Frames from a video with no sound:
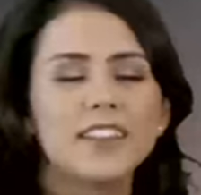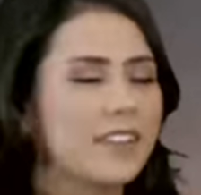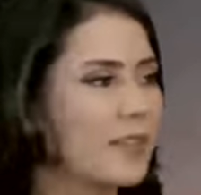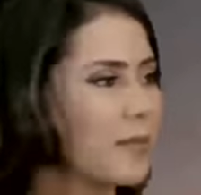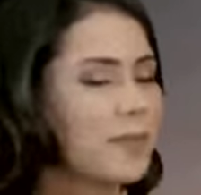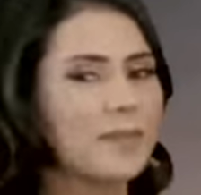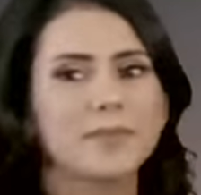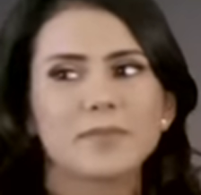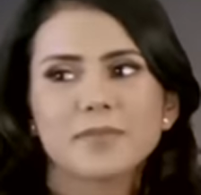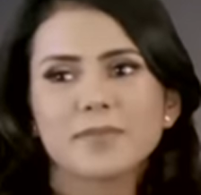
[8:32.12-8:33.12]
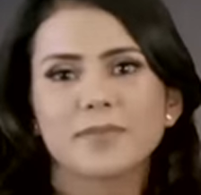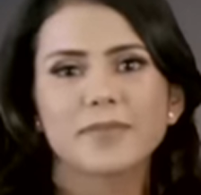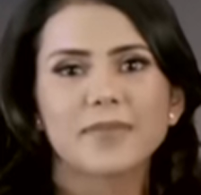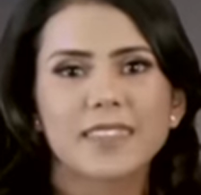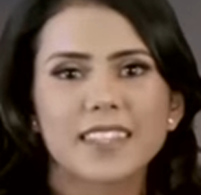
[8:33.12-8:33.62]

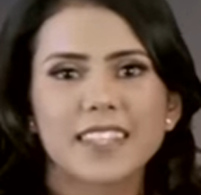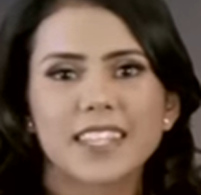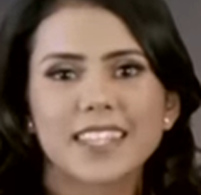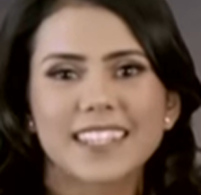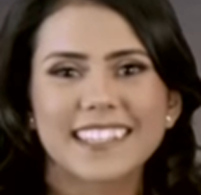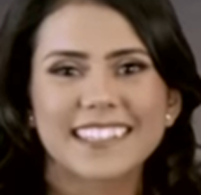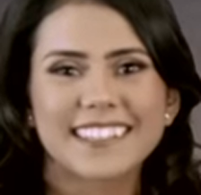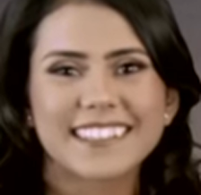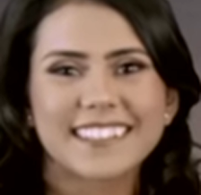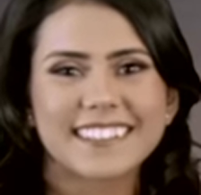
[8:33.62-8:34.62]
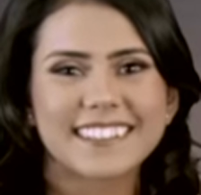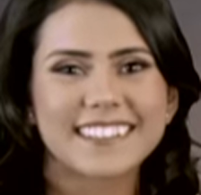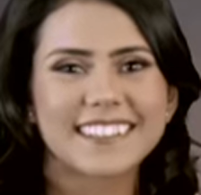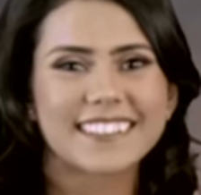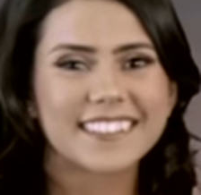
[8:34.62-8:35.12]

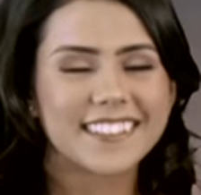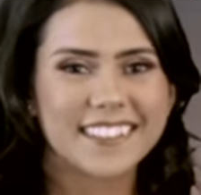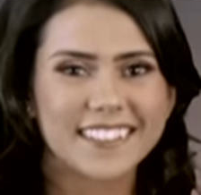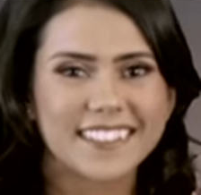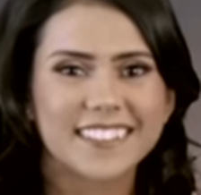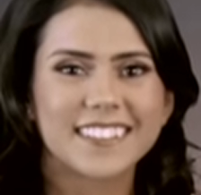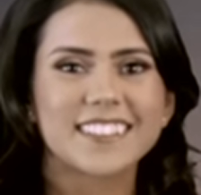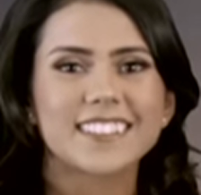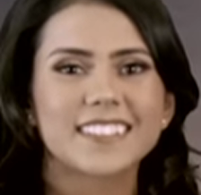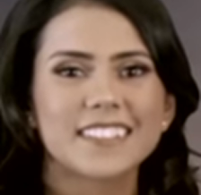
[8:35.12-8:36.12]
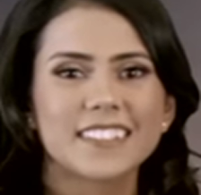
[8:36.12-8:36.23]
This person isn't speaking.